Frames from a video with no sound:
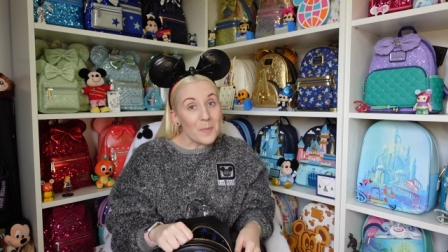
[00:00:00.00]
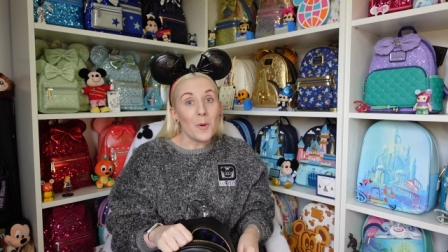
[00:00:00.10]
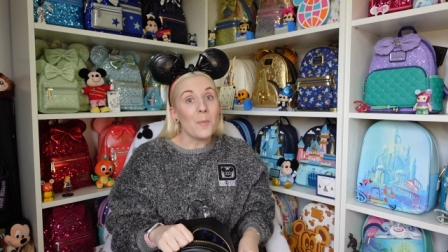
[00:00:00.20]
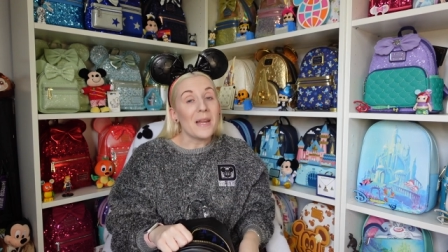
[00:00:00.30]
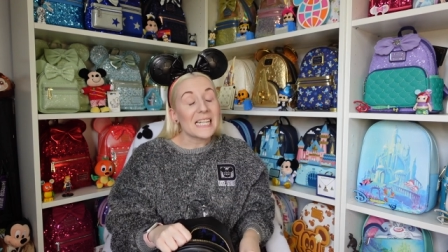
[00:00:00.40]

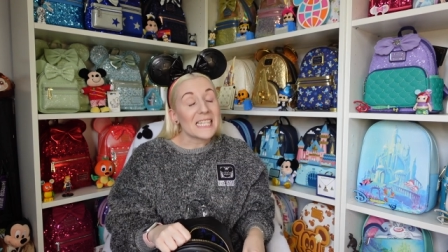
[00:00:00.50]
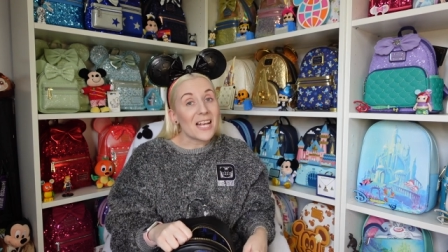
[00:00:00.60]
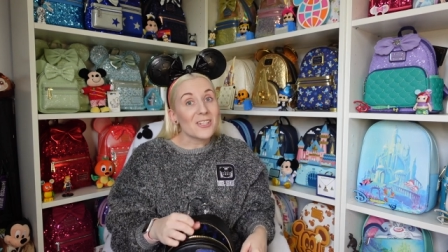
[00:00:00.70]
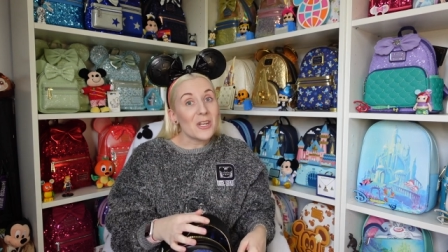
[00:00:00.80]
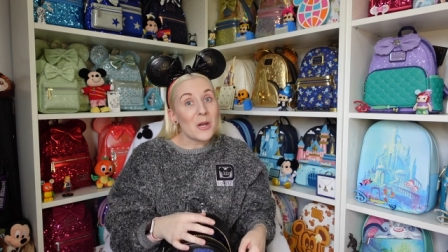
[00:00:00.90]
But Binx
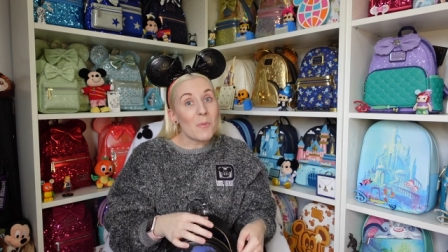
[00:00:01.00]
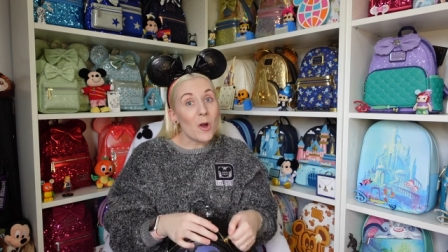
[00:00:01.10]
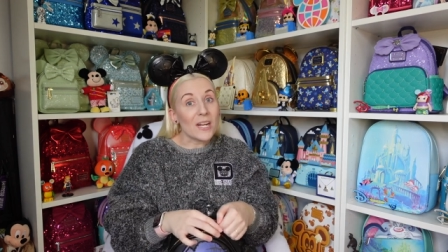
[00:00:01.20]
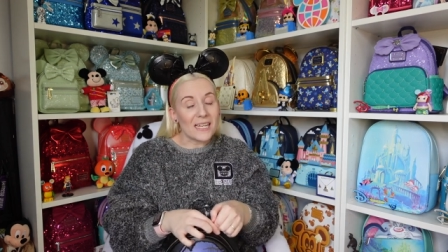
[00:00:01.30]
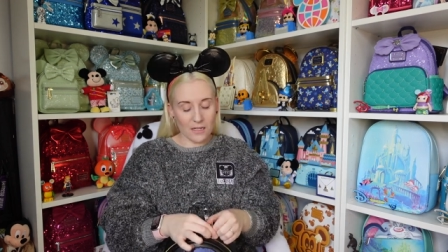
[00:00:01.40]
has an inner
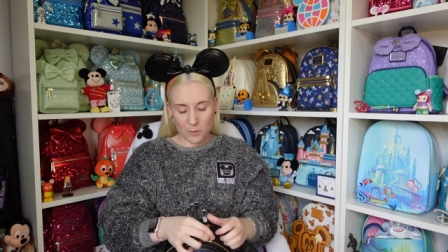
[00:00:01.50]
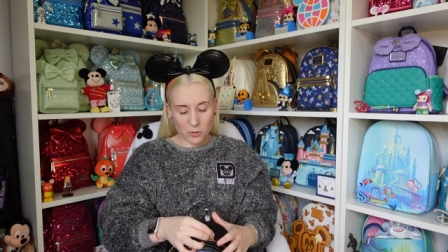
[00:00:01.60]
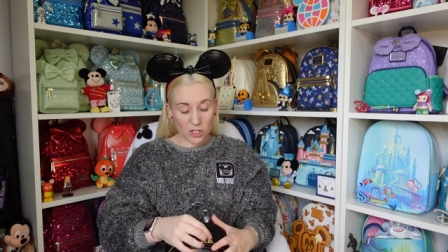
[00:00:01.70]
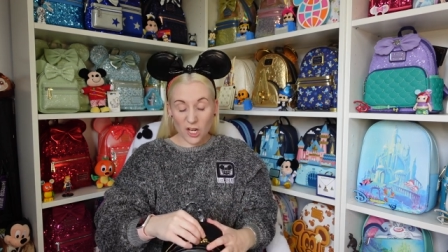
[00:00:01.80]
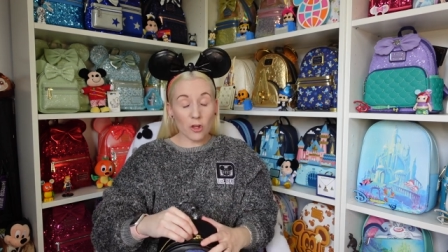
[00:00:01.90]
pocket. I'm
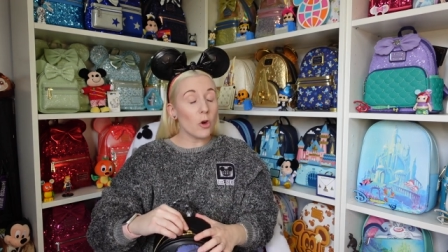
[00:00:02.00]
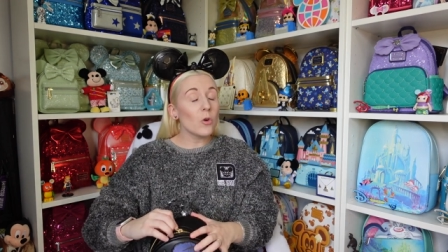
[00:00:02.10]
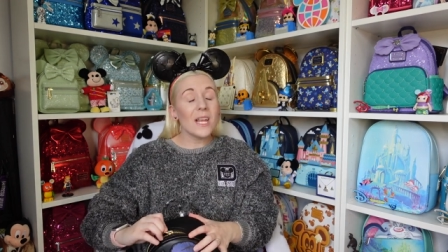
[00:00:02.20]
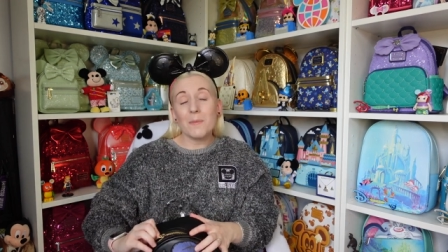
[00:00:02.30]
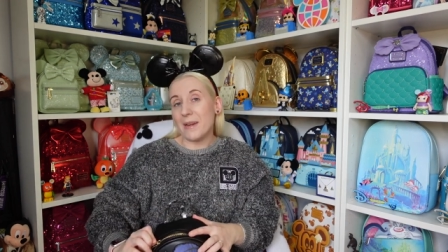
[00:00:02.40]
just going to
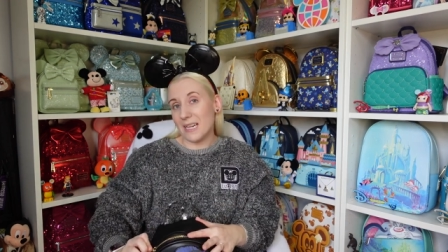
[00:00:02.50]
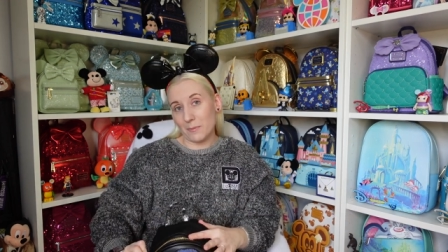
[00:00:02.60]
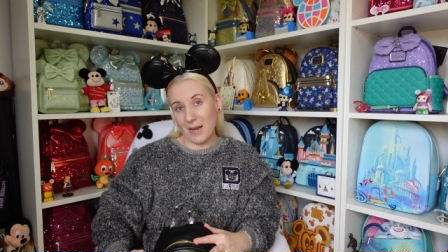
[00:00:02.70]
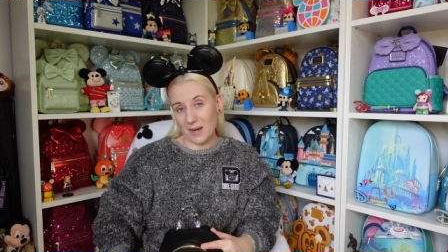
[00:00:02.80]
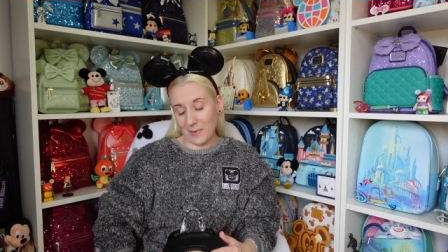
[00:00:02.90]
call it a Binx
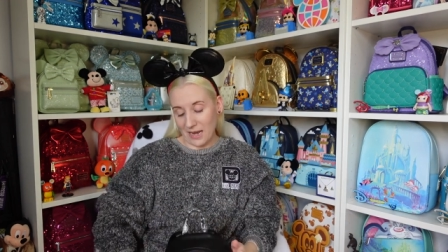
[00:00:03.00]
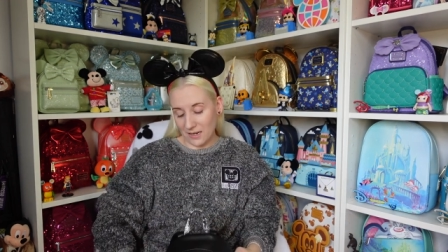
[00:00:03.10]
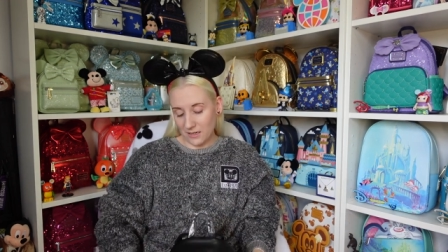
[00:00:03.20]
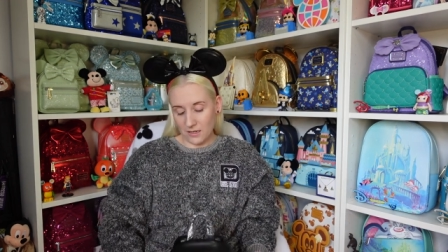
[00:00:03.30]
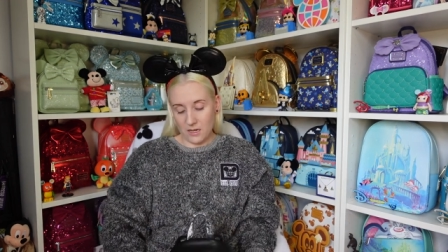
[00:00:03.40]

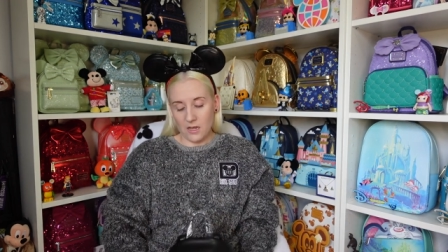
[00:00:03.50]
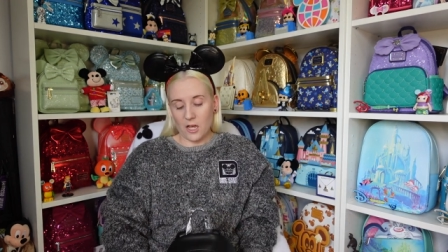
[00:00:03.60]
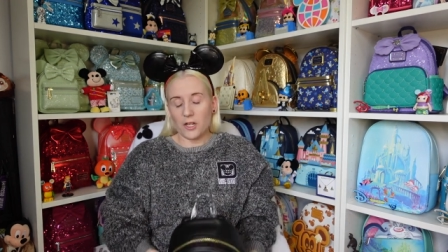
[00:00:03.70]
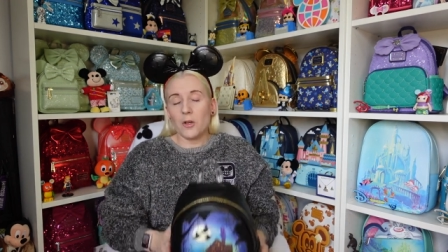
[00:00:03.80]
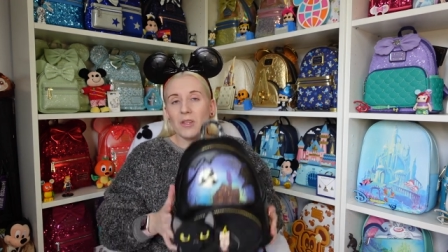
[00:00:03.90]
backpack.
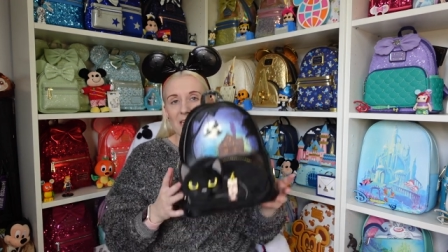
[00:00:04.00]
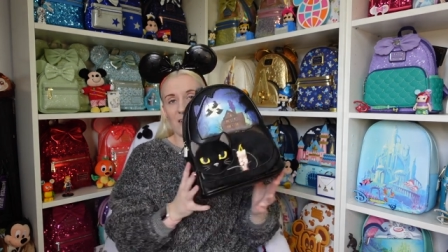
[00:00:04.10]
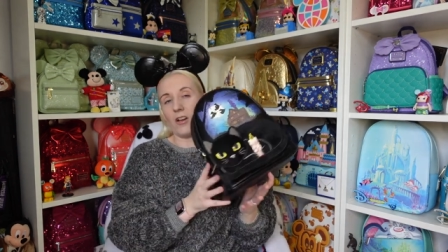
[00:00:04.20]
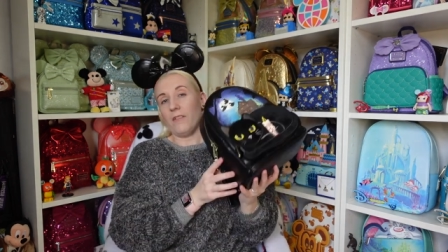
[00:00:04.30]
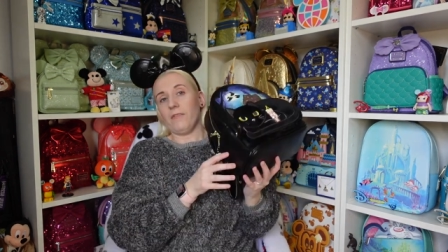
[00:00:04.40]
I know that it's
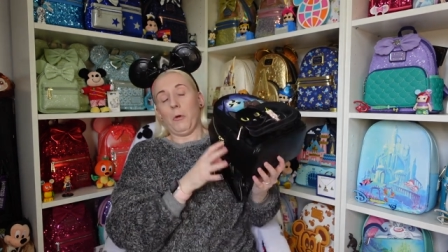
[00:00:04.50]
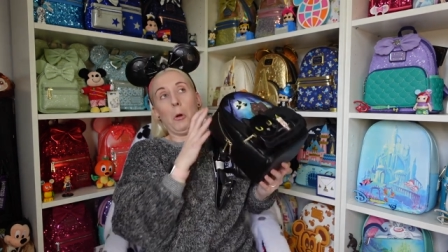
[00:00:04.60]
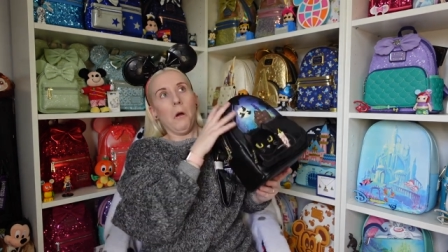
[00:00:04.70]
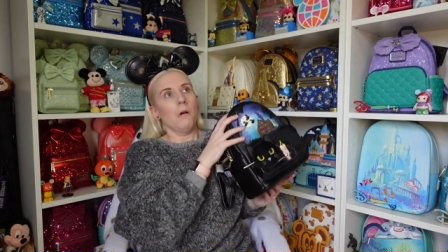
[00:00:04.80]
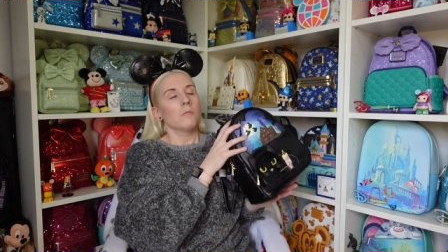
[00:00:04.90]
kind of,
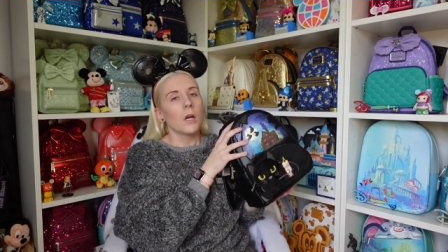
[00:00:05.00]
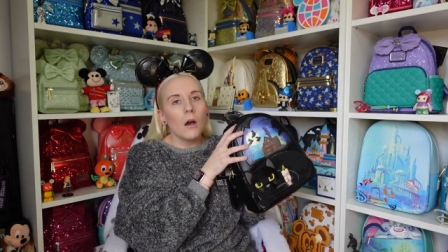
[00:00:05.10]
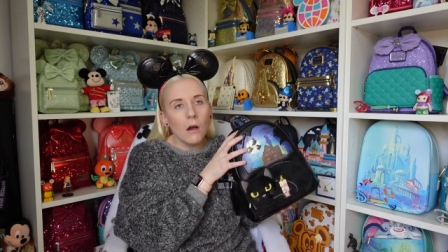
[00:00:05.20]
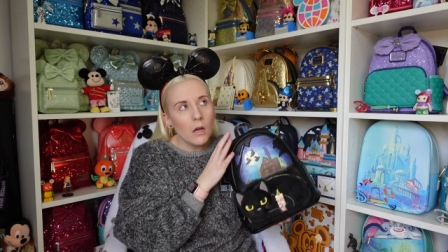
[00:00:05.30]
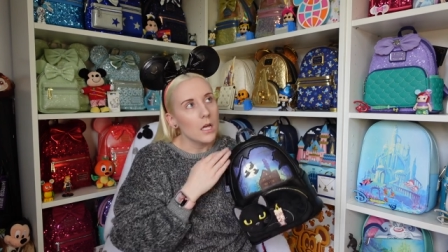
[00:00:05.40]

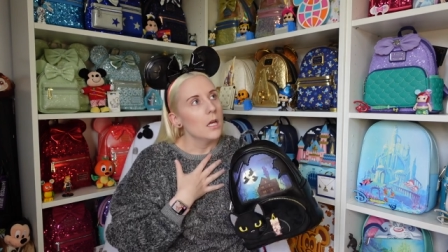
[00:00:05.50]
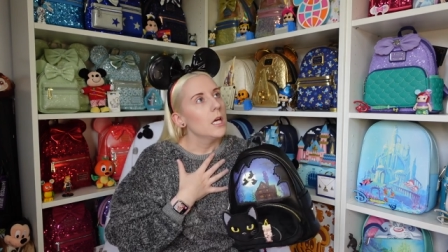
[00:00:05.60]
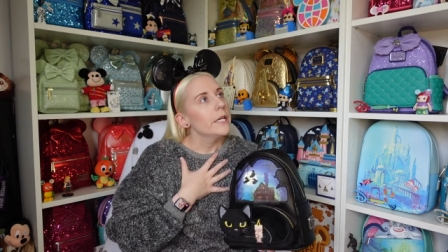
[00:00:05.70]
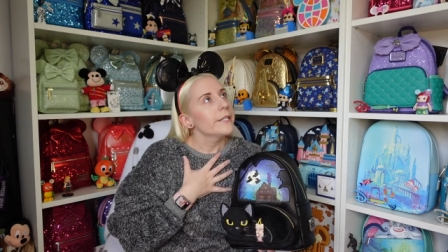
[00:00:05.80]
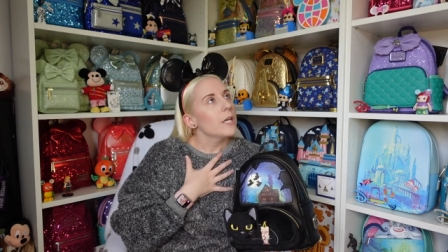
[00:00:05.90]

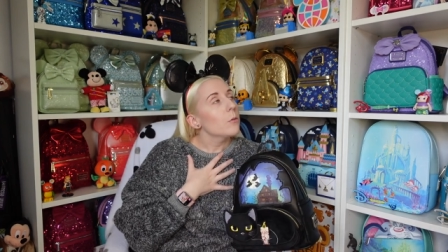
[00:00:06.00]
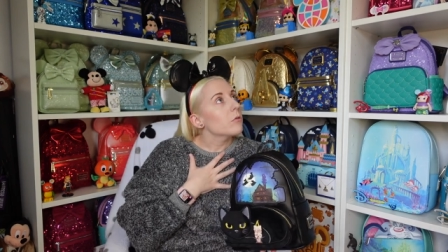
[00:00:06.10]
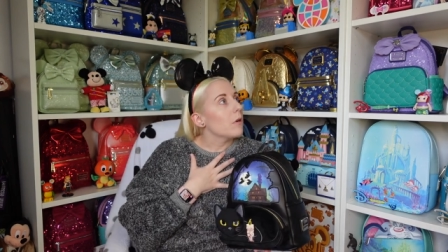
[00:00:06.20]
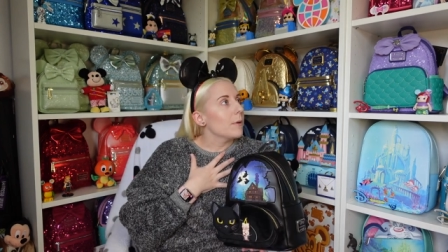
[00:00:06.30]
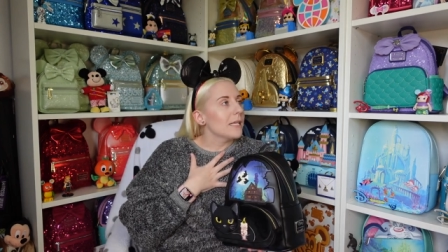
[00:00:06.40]
don't
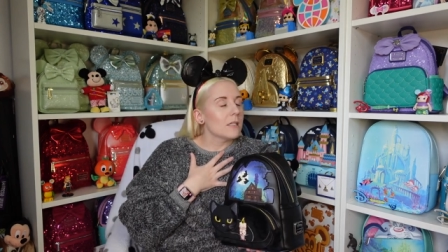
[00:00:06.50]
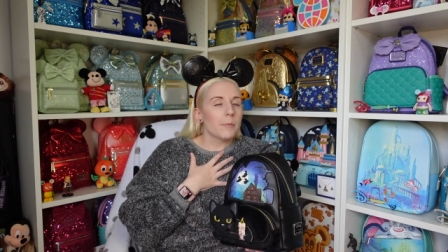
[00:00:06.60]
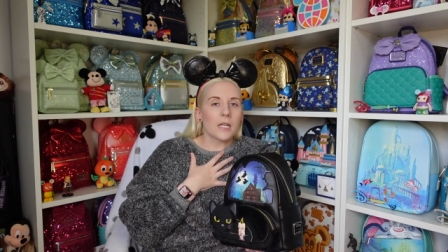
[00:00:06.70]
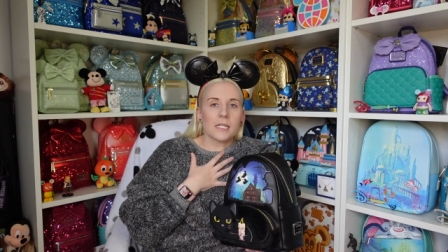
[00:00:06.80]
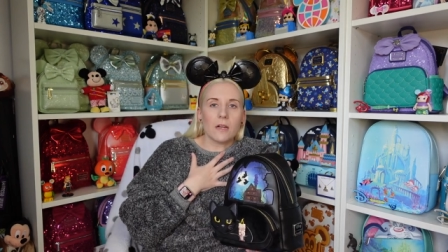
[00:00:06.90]
throw it into
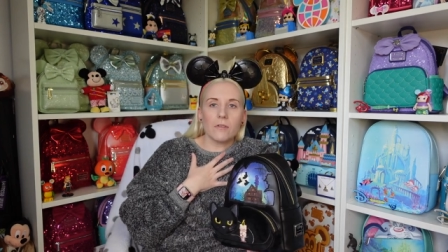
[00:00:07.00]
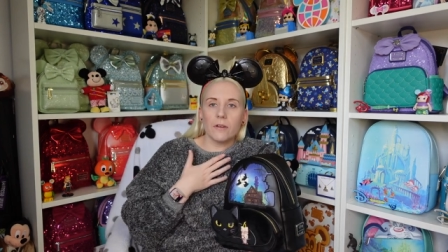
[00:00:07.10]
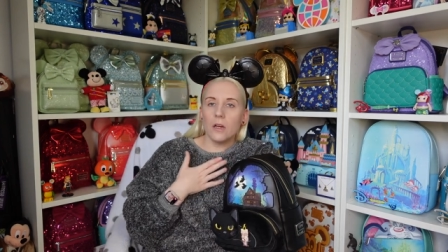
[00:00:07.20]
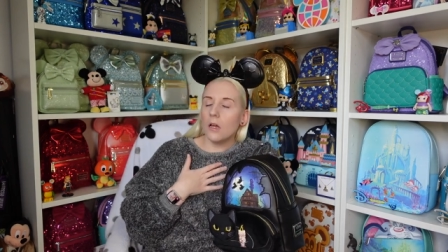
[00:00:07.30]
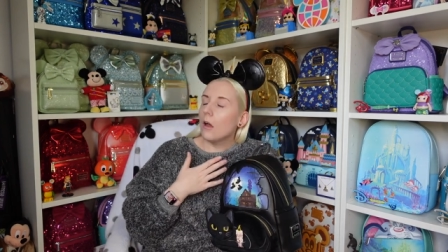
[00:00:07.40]
myself.